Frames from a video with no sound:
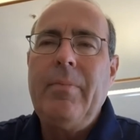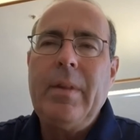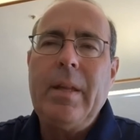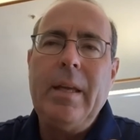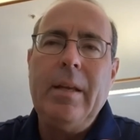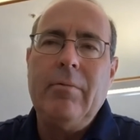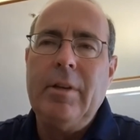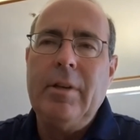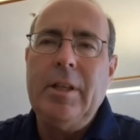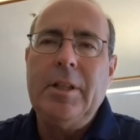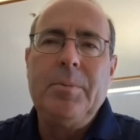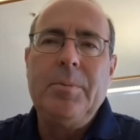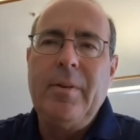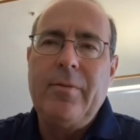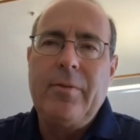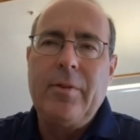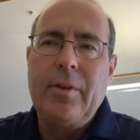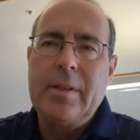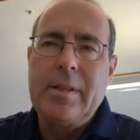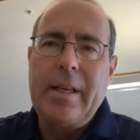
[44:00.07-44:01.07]
In Richmond,
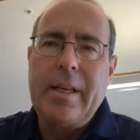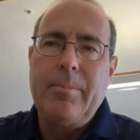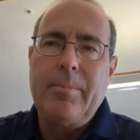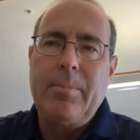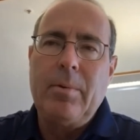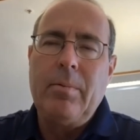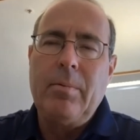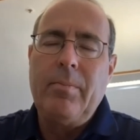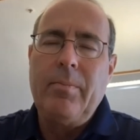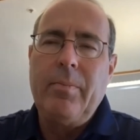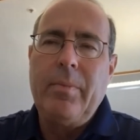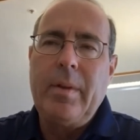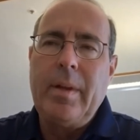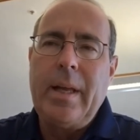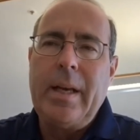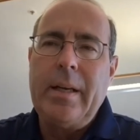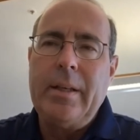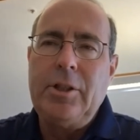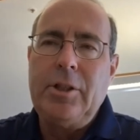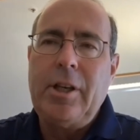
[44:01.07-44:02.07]
for example, they
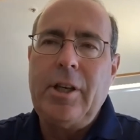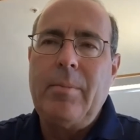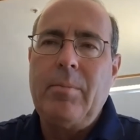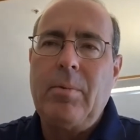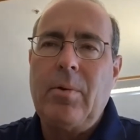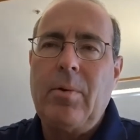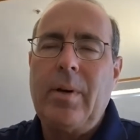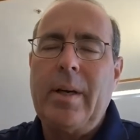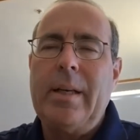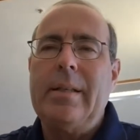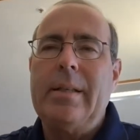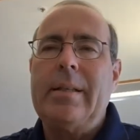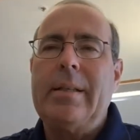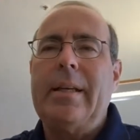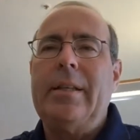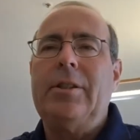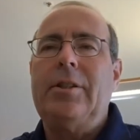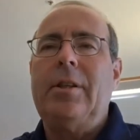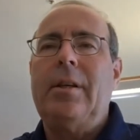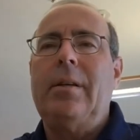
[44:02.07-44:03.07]
had a chamber
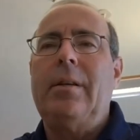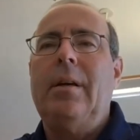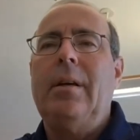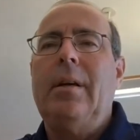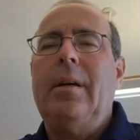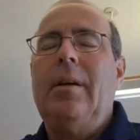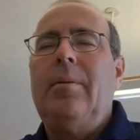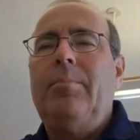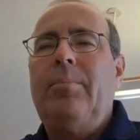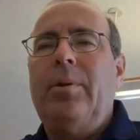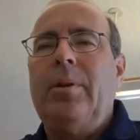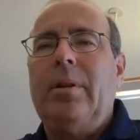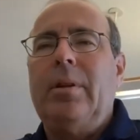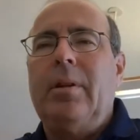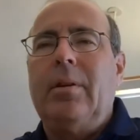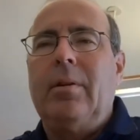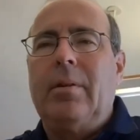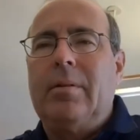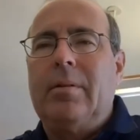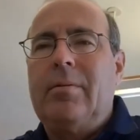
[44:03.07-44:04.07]
organization put
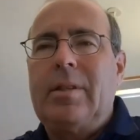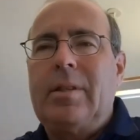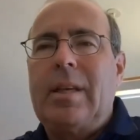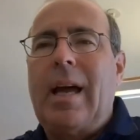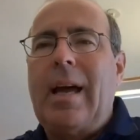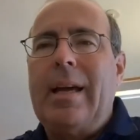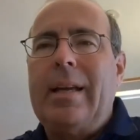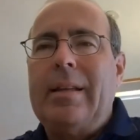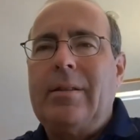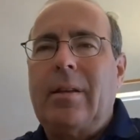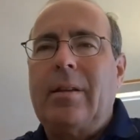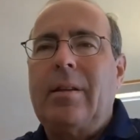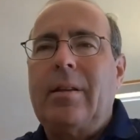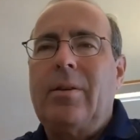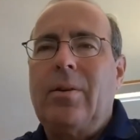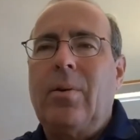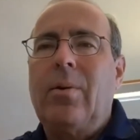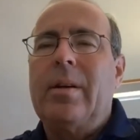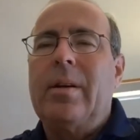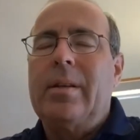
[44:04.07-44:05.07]
little signs on the
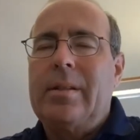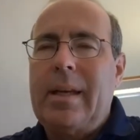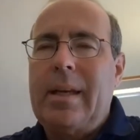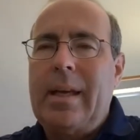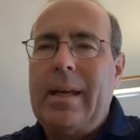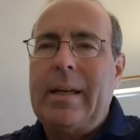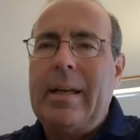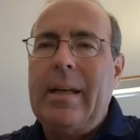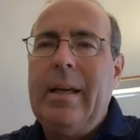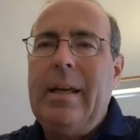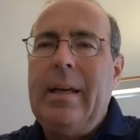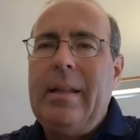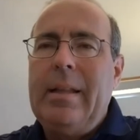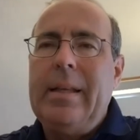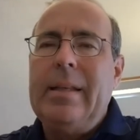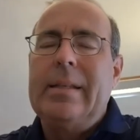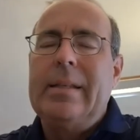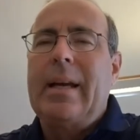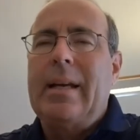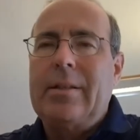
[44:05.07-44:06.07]
door saying,
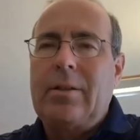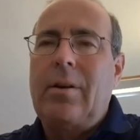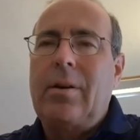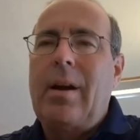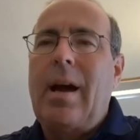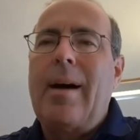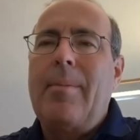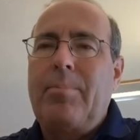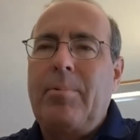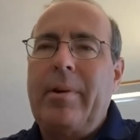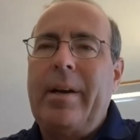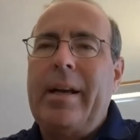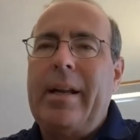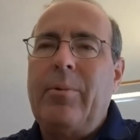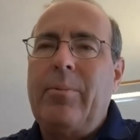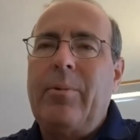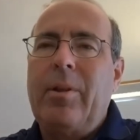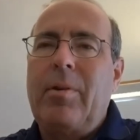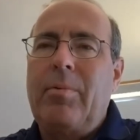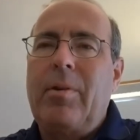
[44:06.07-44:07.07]
these guys are
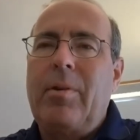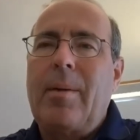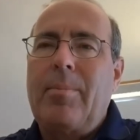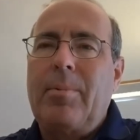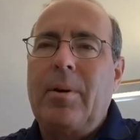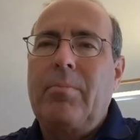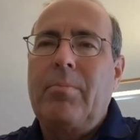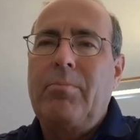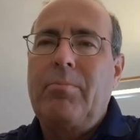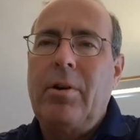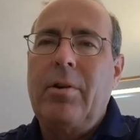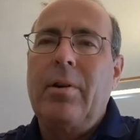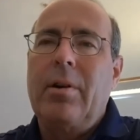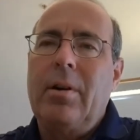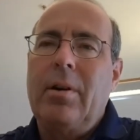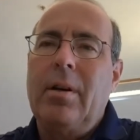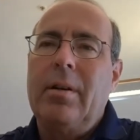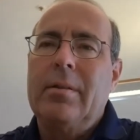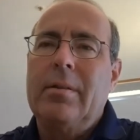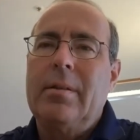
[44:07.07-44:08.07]
operating with proper
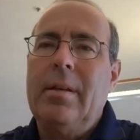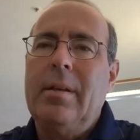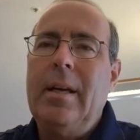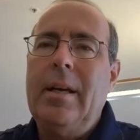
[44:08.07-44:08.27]
protocols.